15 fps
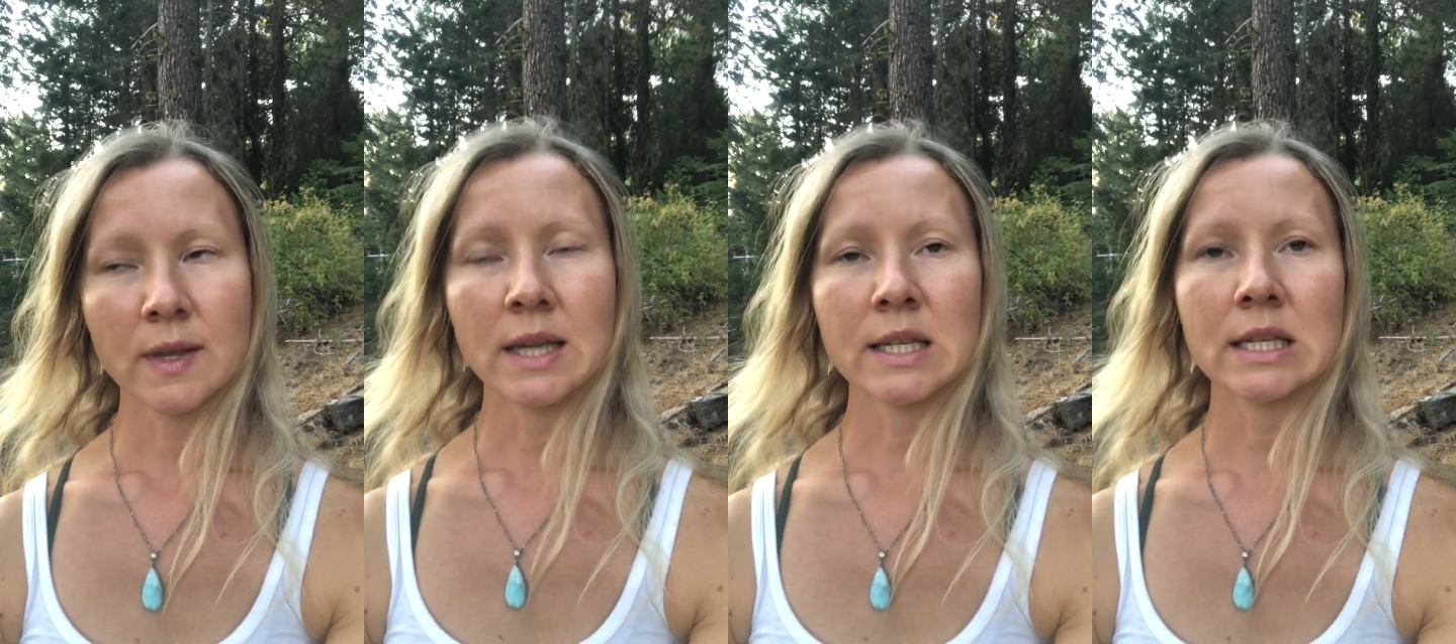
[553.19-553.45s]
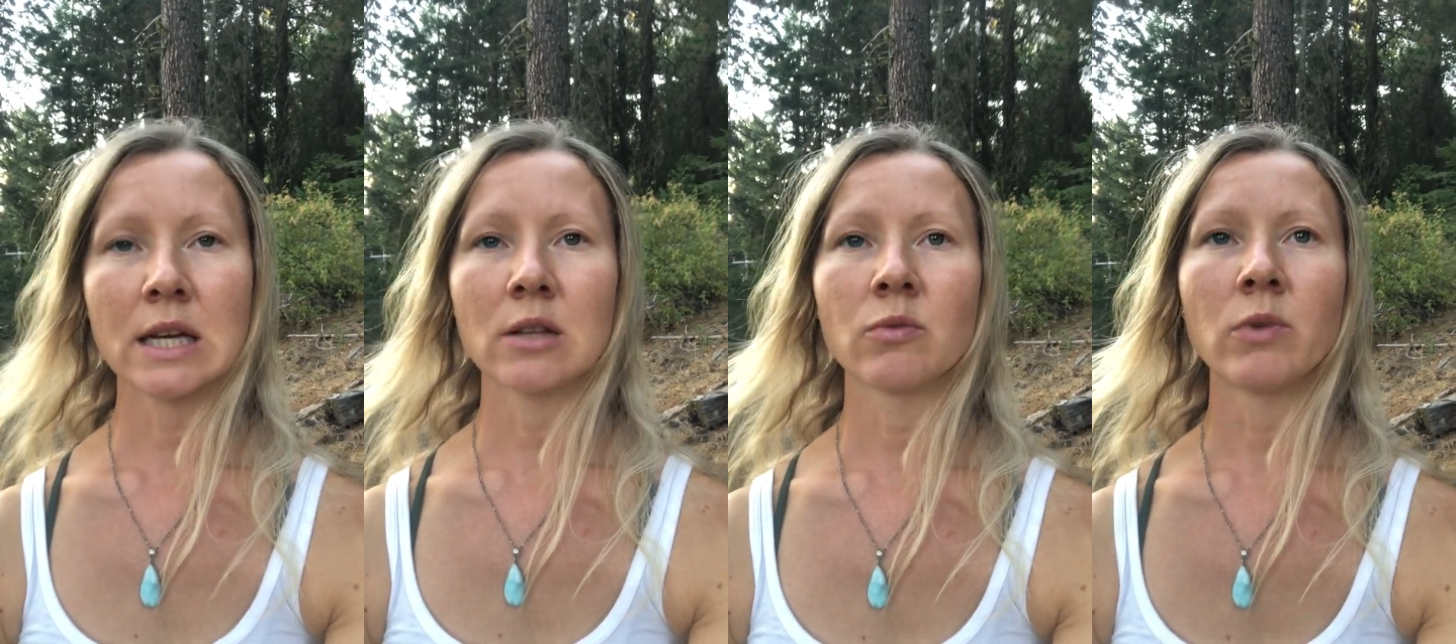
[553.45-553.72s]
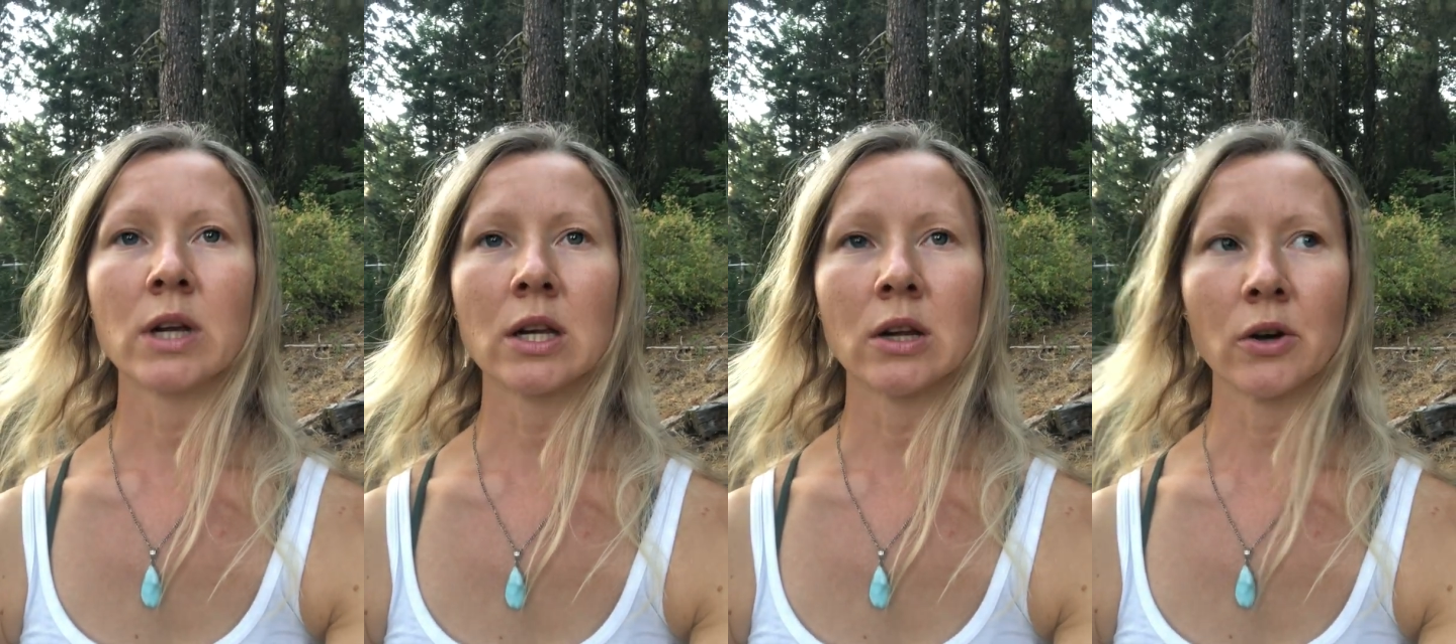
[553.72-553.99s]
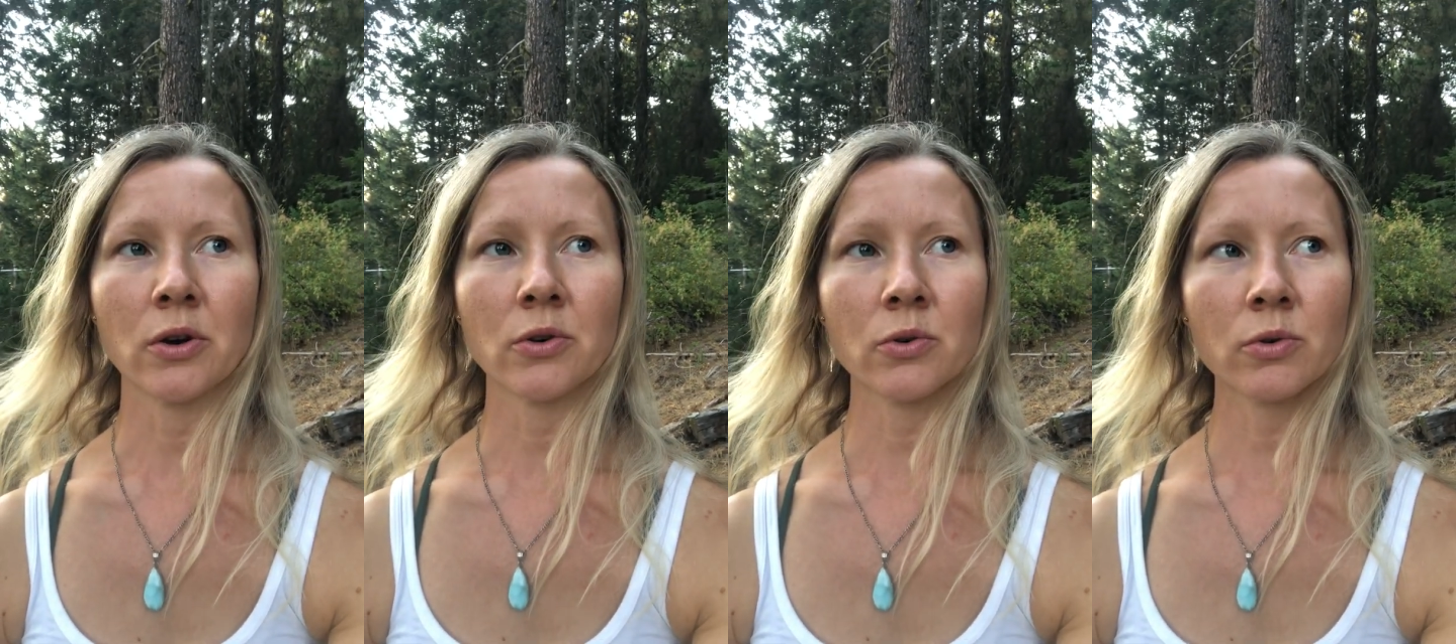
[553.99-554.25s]
said we
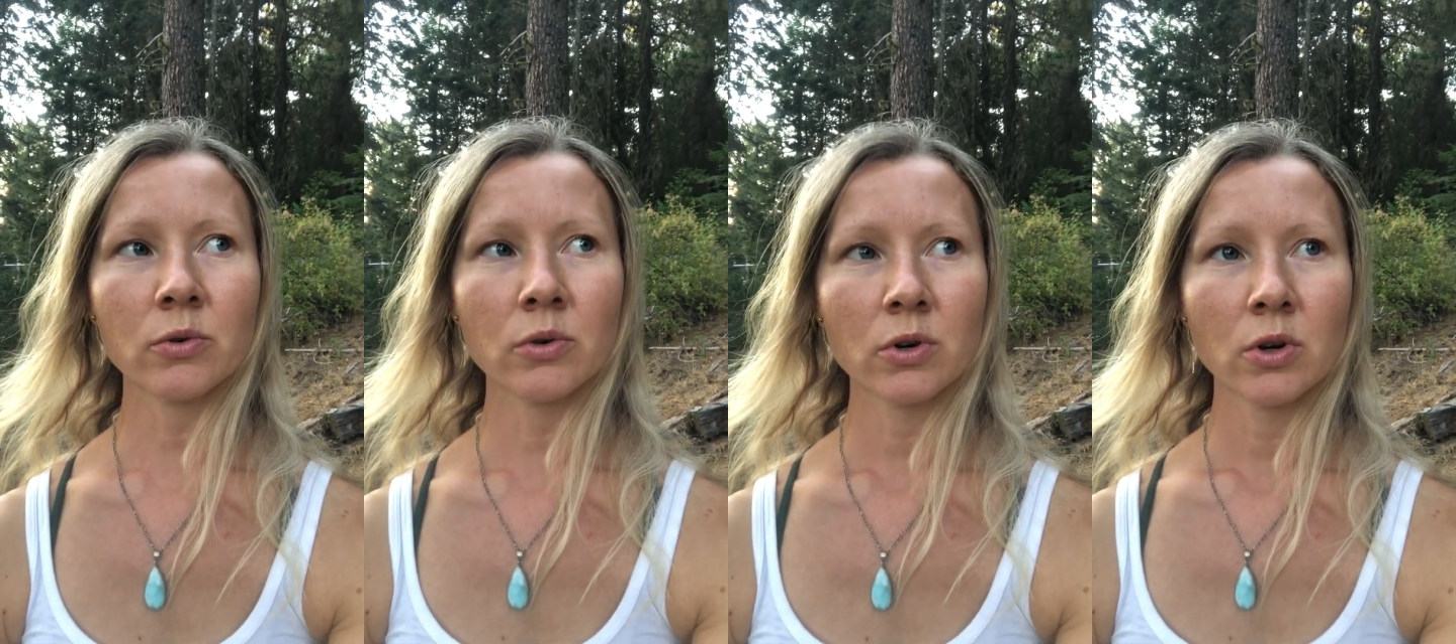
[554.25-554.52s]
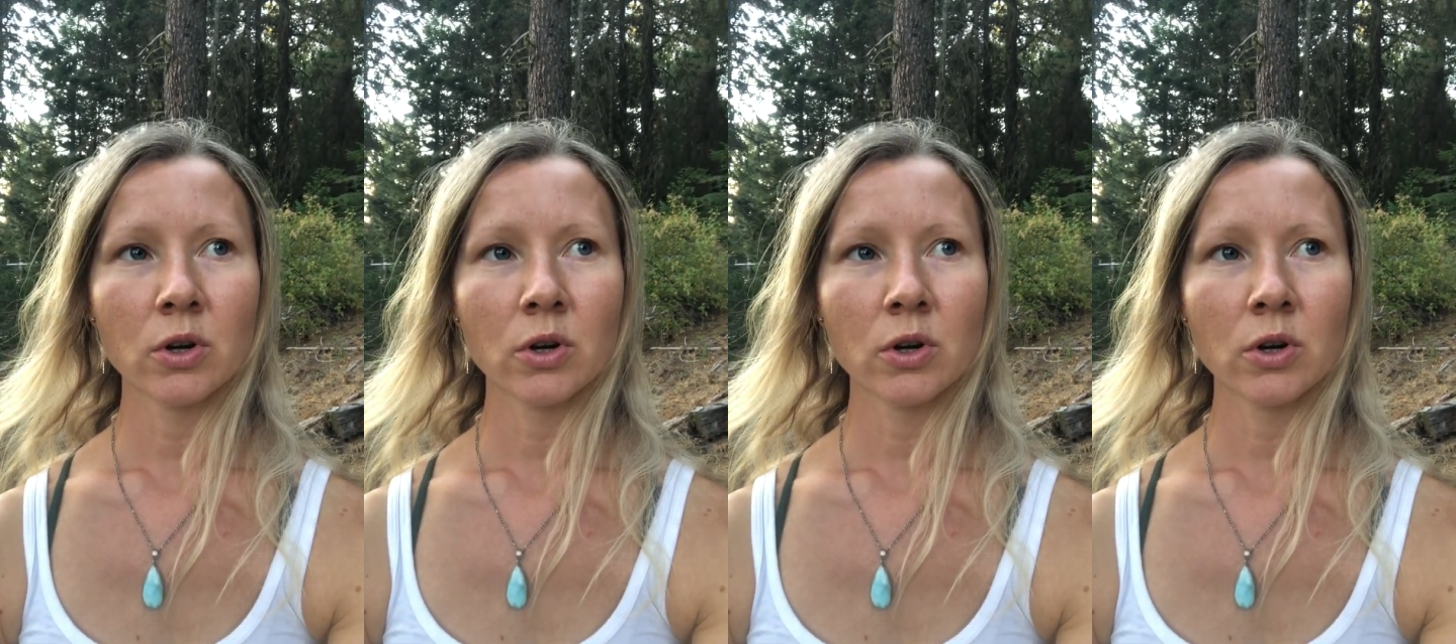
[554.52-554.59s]
know